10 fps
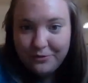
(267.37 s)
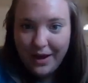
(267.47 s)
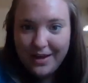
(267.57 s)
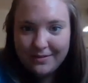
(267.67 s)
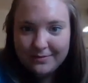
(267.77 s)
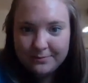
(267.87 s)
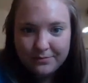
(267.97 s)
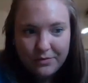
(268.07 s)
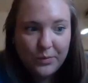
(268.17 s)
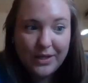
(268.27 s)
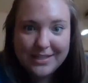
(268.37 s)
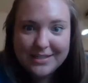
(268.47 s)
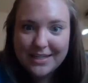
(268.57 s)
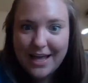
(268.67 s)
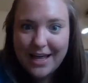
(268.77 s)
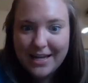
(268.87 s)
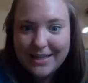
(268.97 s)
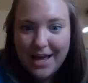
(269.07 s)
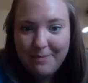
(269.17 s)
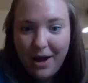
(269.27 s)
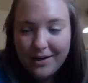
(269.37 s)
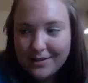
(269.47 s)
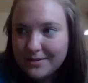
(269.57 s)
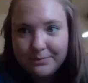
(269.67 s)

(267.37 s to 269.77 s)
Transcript: right? We can see that in that box.